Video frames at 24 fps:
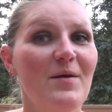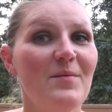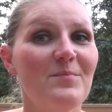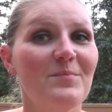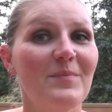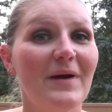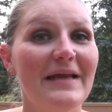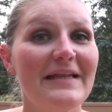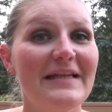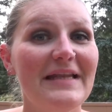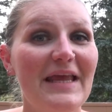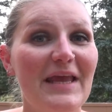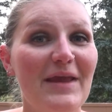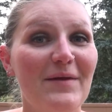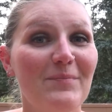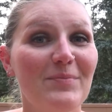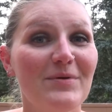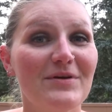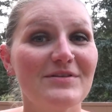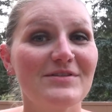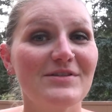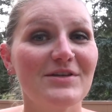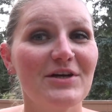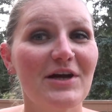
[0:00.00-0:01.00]
My
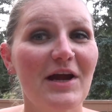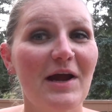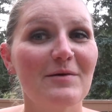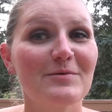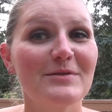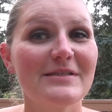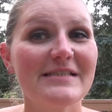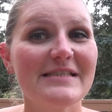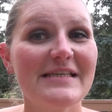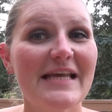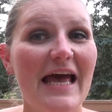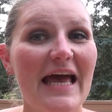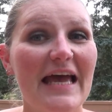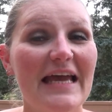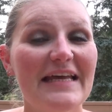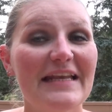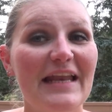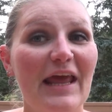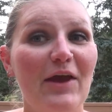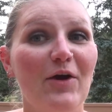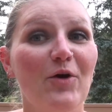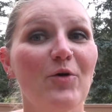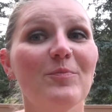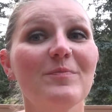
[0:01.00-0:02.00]
neighbors are outside.
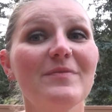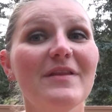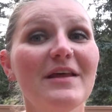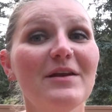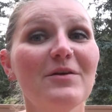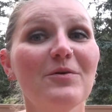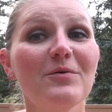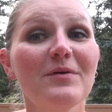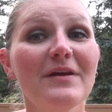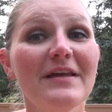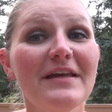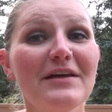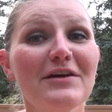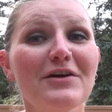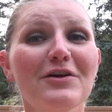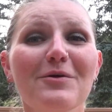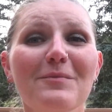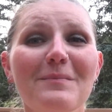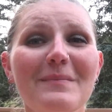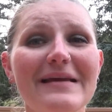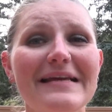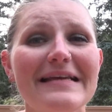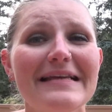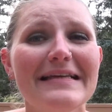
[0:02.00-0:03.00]
I hope they don't hear
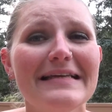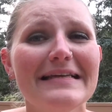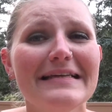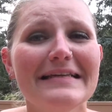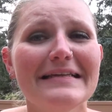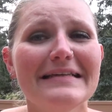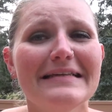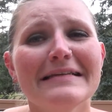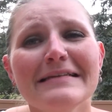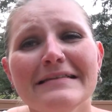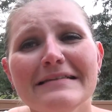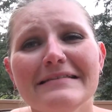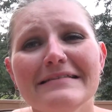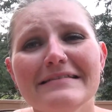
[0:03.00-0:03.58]
me.